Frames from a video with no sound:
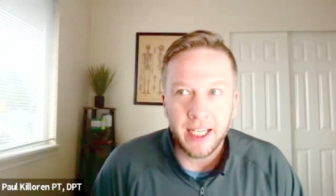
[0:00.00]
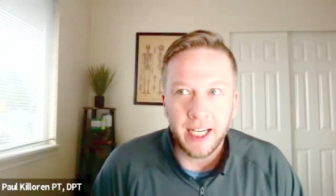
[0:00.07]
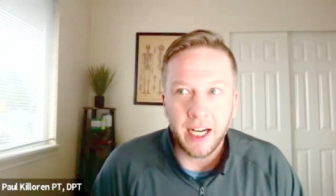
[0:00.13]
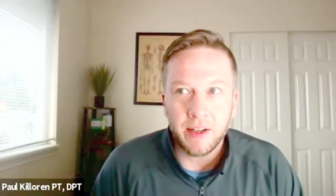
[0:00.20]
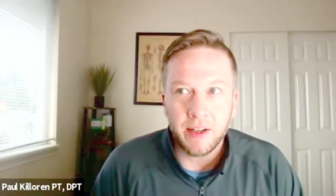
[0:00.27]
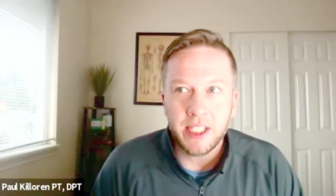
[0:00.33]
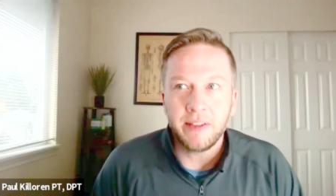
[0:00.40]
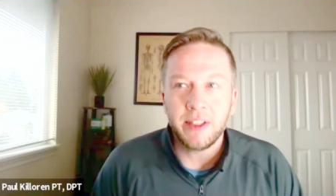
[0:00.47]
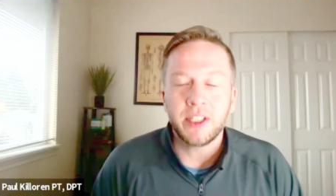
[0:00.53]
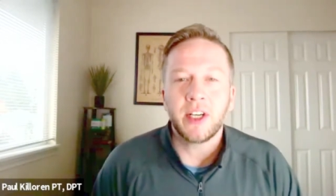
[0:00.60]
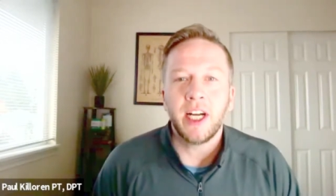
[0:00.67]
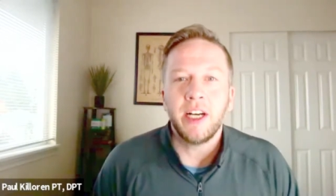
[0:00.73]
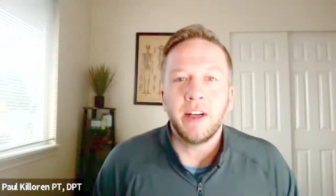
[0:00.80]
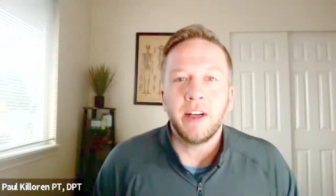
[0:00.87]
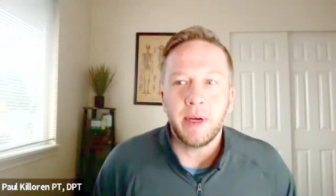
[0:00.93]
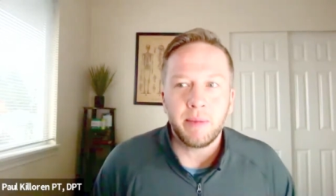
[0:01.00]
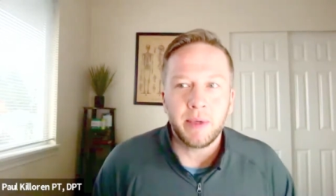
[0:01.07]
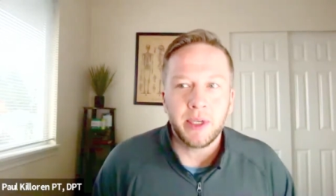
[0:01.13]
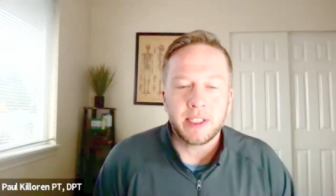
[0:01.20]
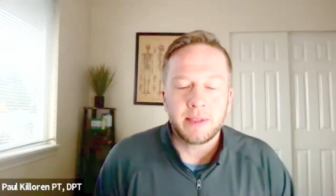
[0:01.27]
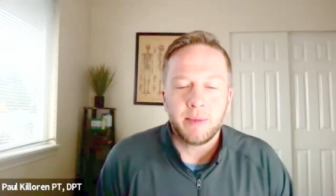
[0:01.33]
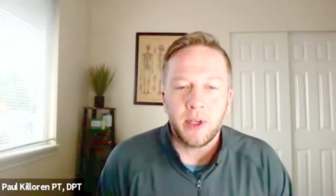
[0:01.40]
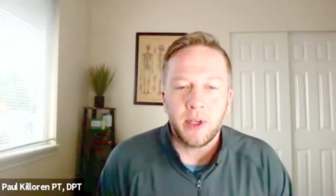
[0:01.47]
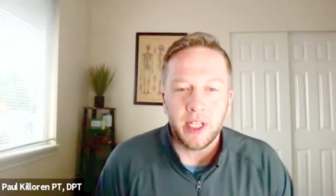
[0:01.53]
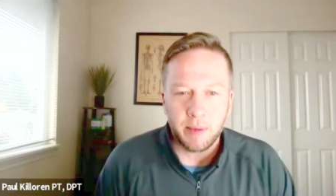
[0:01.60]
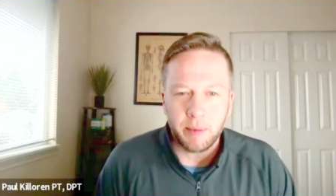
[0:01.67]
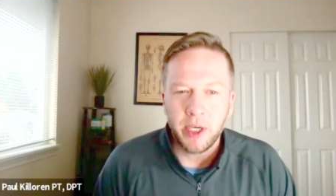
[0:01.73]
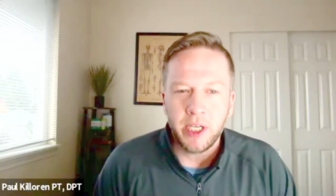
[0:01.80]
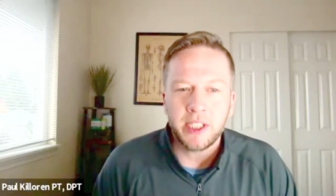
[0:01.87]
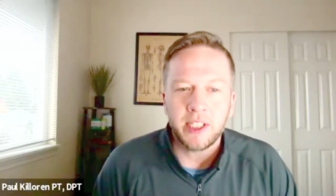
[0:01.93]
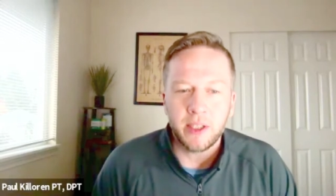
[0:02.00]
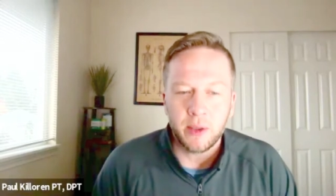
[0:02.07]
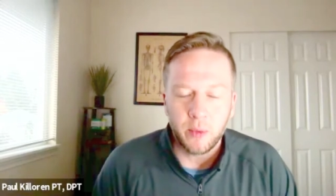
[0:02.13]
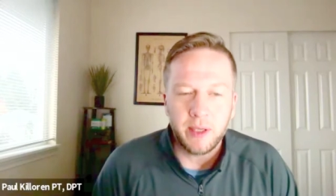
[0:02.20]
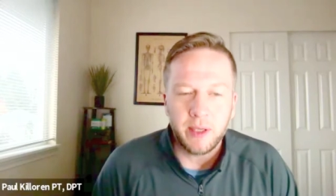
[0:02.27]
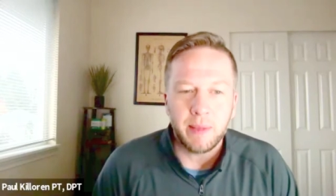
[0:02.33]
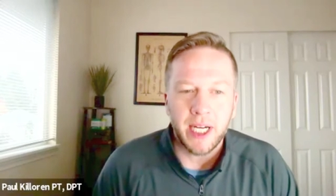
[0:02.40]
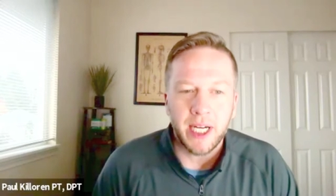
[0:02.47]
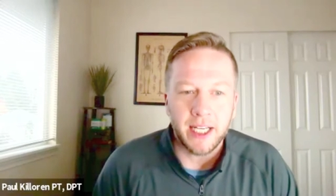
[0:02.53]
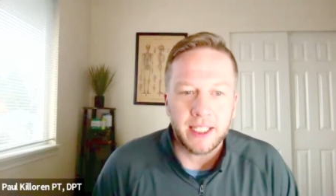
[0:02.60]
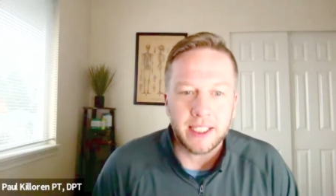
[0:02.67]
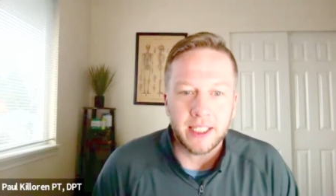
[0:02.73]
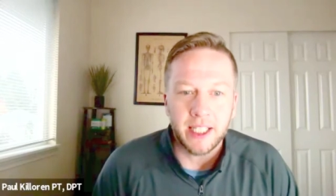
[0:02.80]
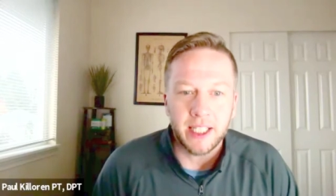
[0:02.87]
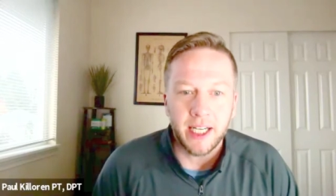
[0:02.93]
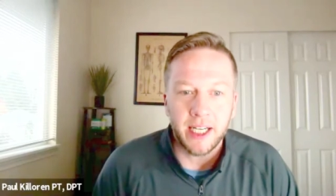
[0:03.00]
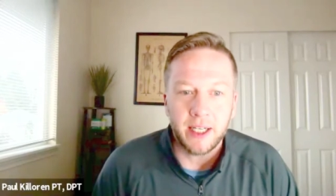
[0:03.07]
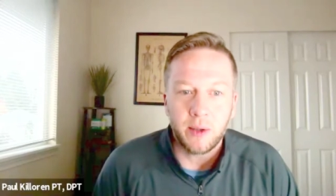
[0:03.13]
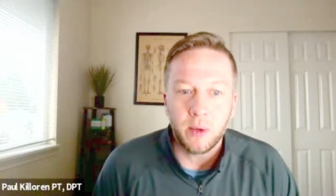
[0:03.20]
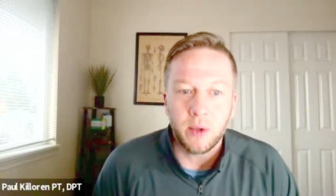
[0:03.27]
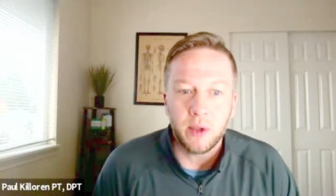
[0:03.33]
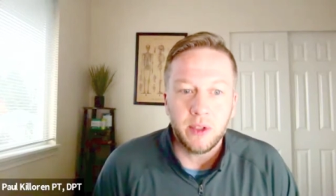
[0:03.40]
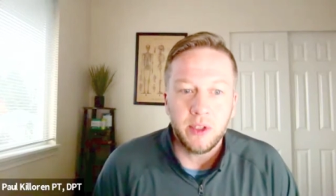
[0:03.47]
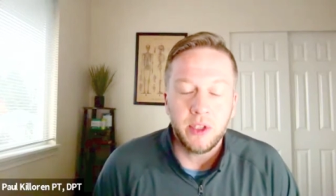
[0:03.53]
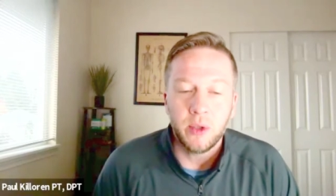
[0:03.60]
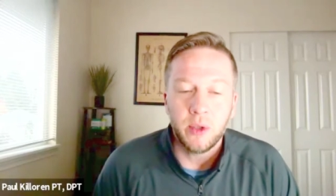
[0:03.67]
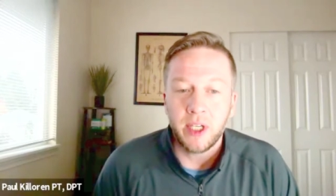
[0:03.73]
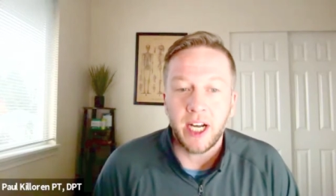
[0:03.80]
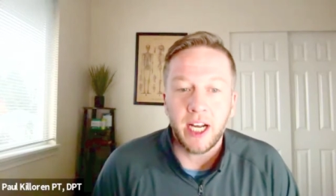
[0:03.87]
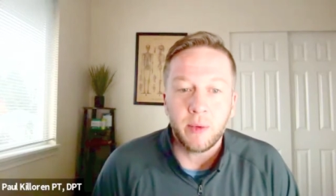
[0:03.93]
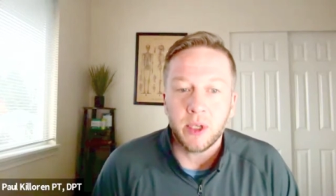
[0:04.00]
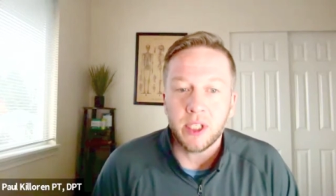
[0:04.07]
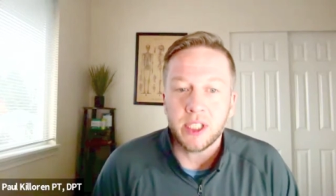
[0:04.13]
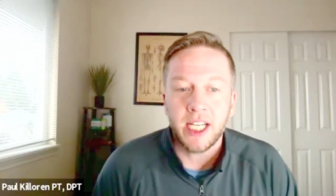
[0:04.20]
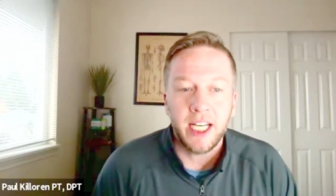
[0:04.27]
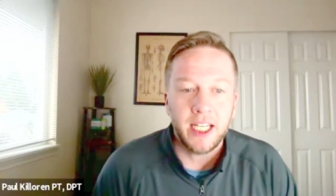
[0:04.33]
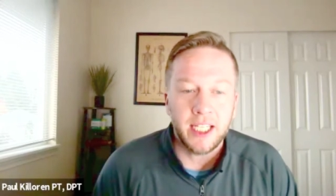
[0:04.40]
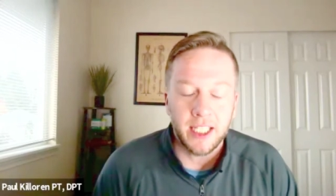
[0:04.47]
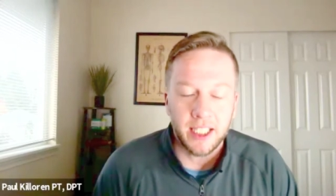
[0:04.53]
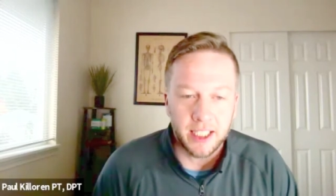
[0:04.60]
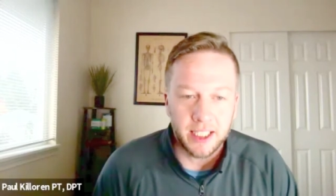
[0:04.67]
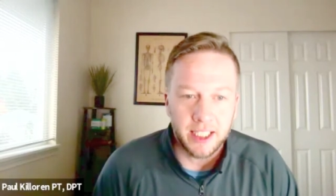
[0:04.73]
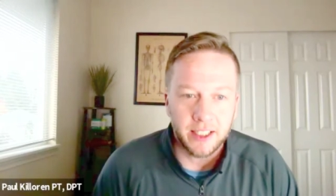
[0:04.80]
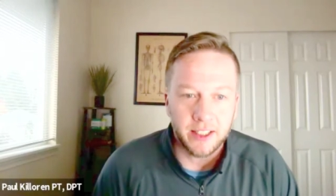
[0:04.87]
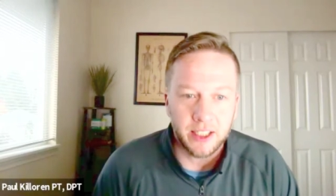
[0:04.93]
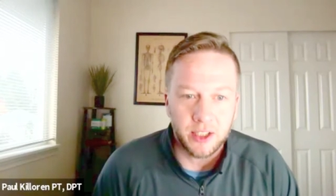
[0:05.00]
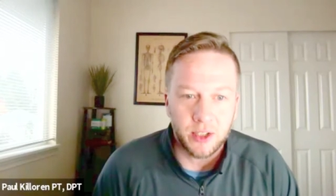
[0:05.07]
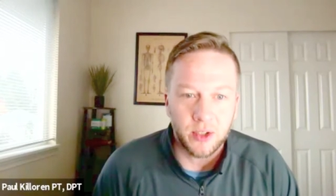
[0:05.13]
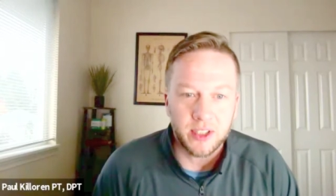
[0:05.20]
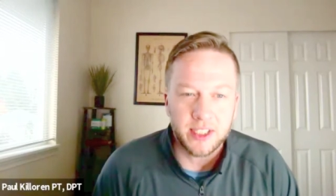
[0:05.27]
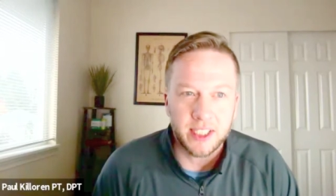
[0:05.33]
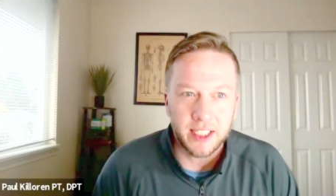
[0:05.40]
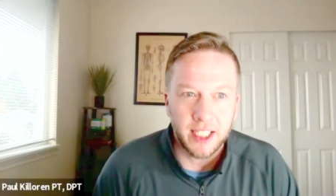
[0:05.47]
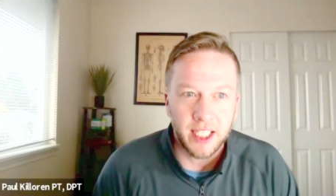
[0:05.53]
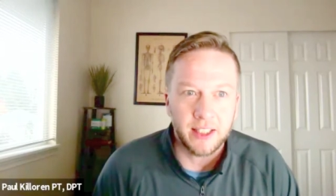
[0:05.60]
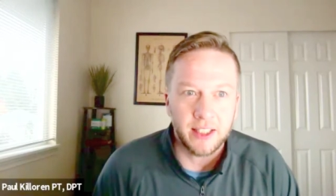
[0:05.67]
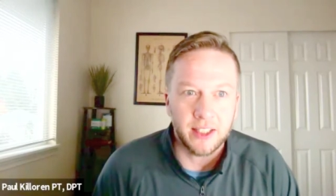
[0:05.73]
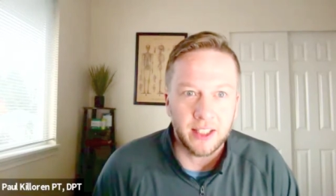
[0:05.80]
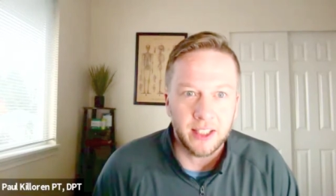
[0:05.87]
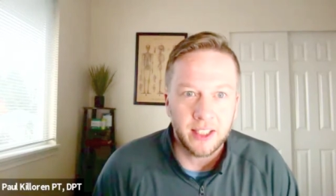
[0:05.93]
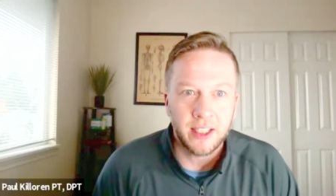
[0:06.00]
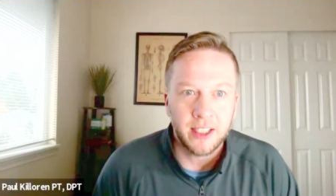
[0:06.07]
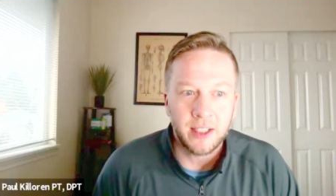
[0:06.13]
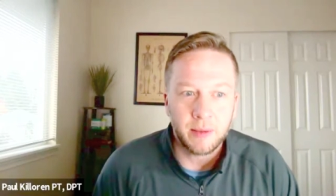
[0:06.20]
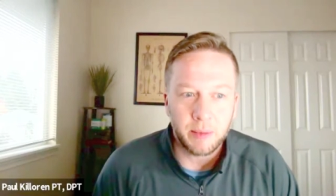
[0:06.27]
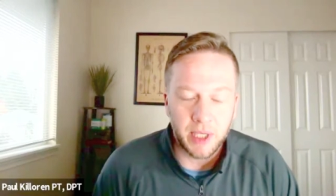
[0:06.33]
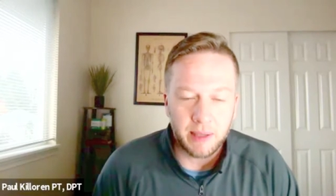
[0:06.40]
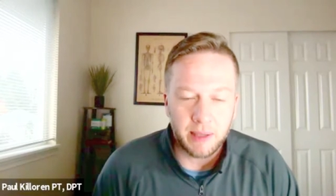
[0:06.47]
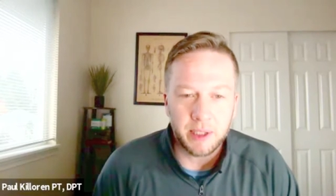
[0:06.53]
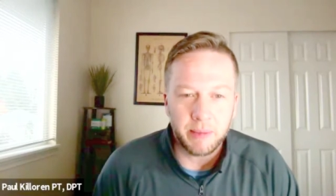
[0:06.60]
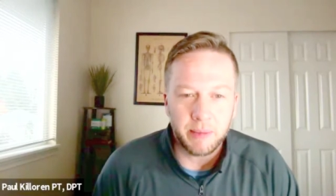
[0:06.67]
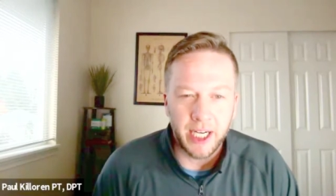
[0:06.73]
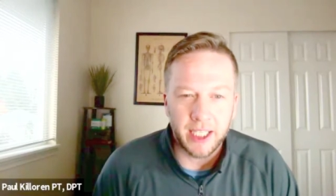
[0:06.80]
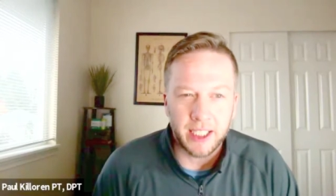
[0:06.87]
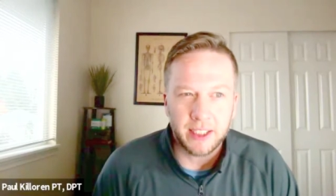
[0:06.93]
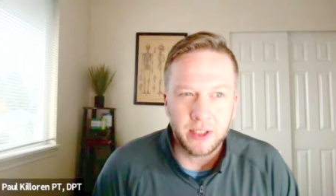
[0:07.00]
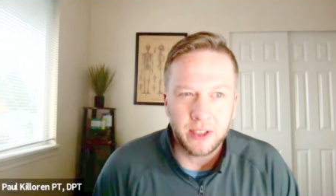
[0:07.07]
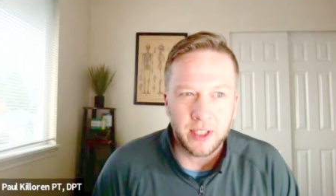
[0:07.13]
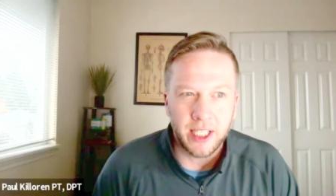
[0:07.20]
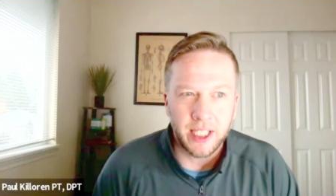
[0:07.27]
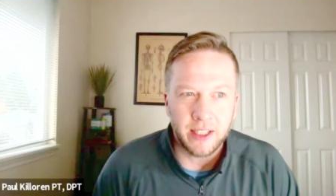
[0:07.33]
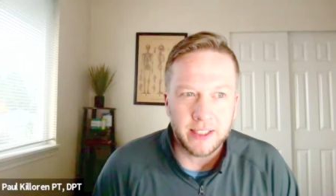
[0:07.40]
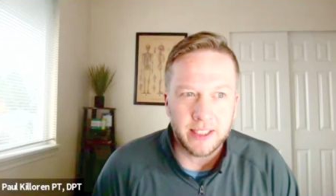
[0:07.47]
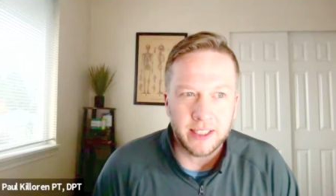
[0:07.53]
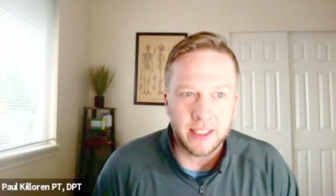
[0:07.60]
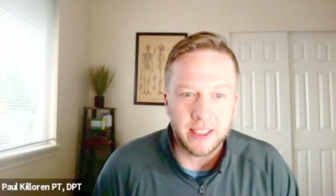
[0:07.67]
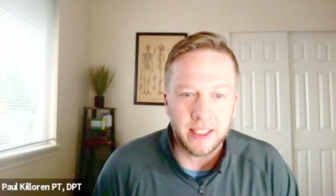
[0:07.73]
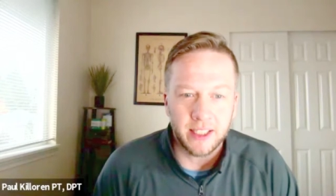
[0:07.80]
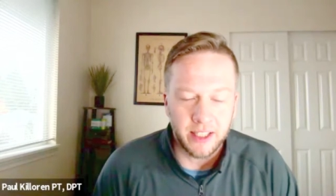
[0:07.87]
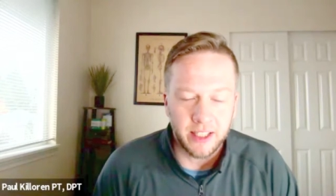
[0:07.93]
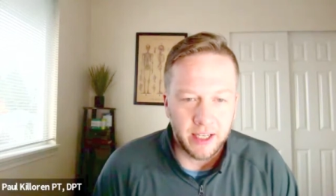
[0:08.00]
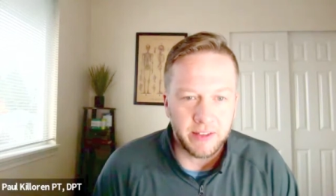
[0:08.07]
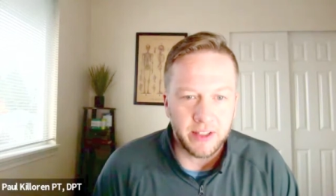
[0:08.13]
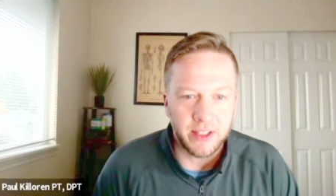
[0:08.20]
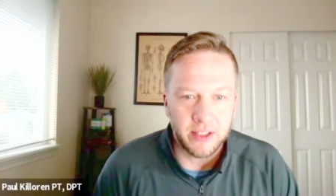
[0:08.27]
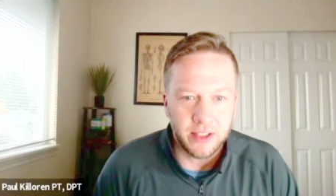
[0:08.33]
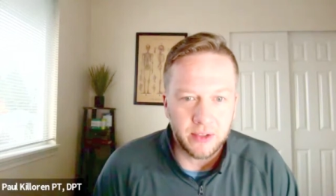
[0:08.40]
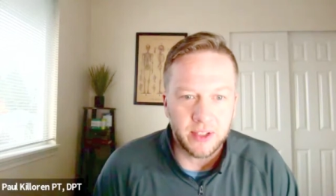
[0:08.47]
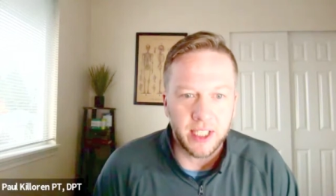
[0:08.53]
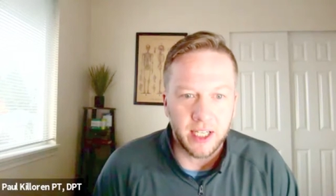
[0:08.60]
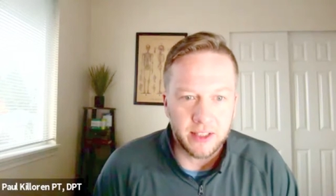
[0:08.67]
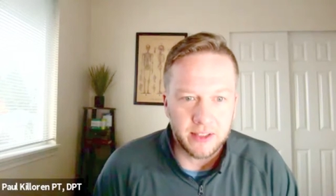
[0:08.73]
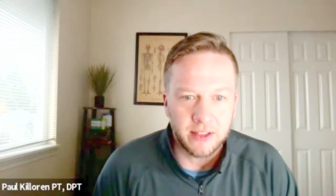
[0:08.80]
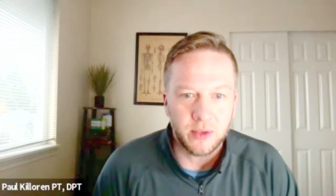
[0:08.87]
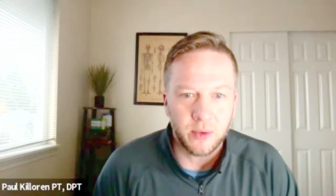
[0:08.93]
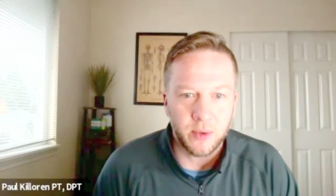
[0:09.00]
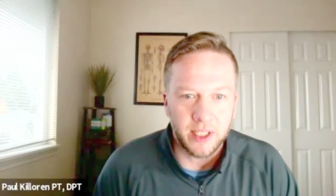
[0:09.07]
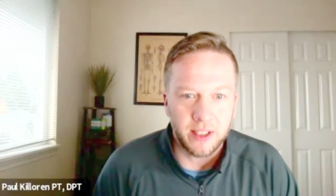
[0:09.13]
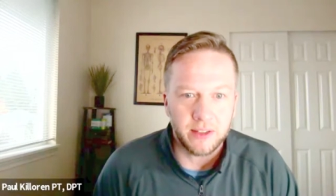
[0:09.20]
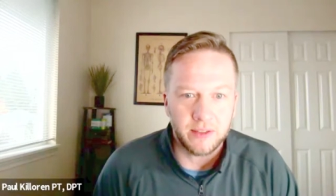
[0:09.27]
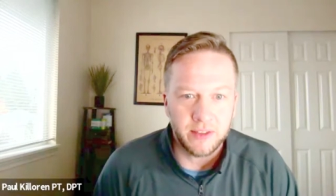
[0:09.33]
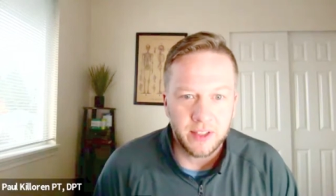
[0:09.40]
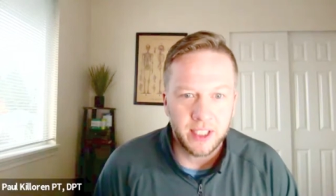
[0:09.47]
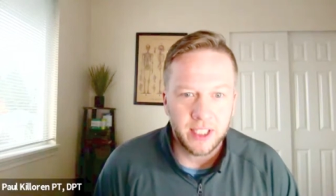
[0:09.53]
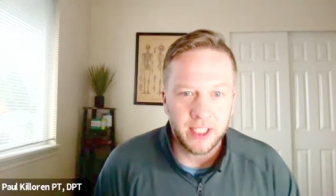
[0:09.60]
I was even trying to remember this morning. I'm pretty sure we met, like you and I were taking a needling course together, probably back 2011, 2012.